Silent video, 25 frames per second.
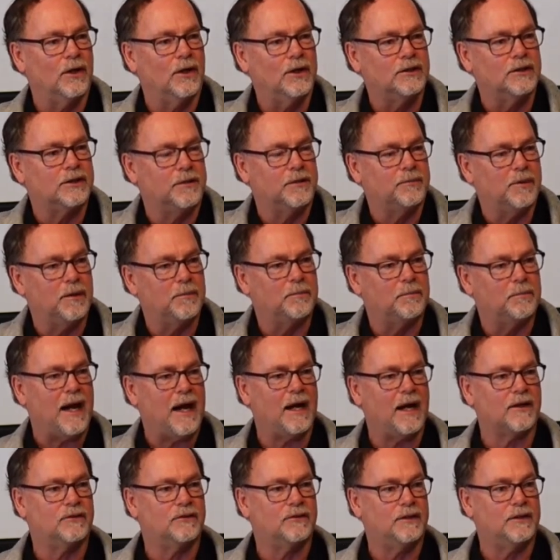had been
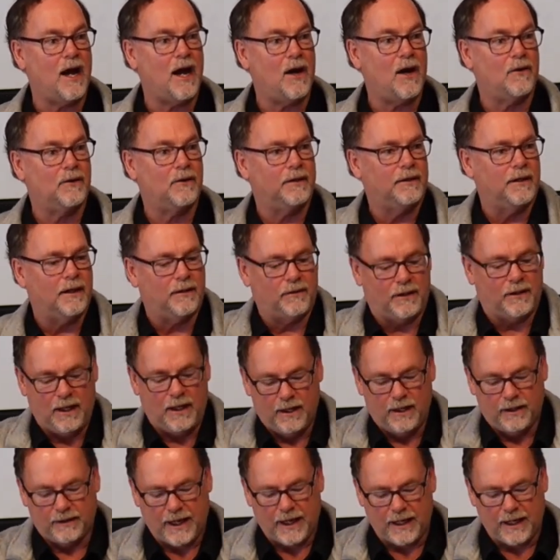passed down and then
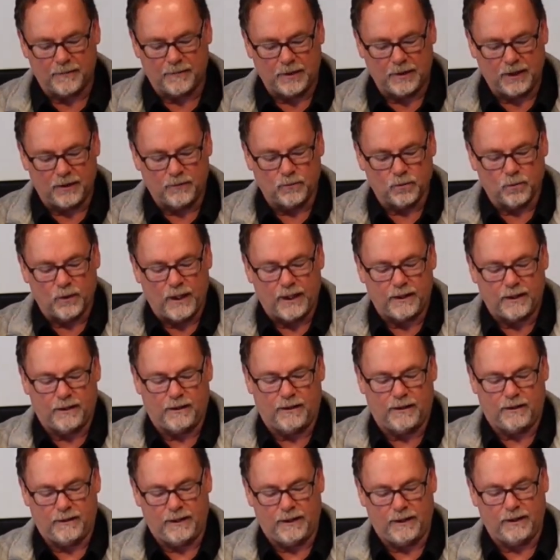had been
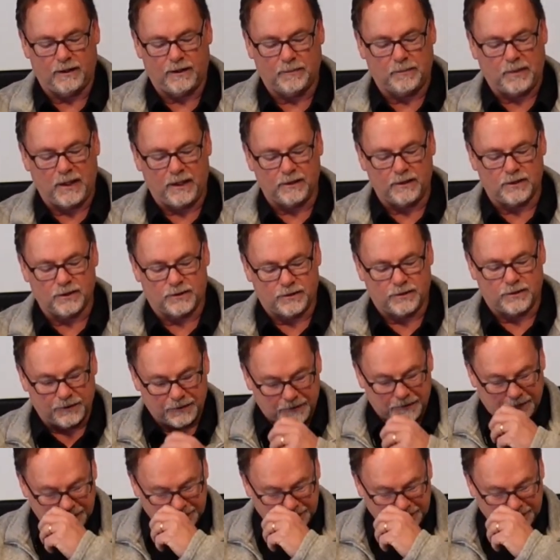written in the Pentateuch.